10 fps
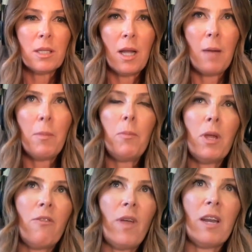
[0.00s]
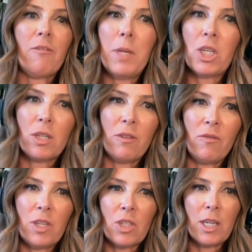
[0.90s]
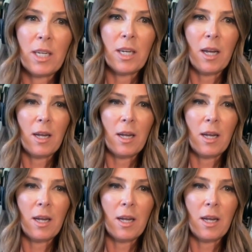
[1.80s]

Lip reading: I'm a big fan of mission and vision.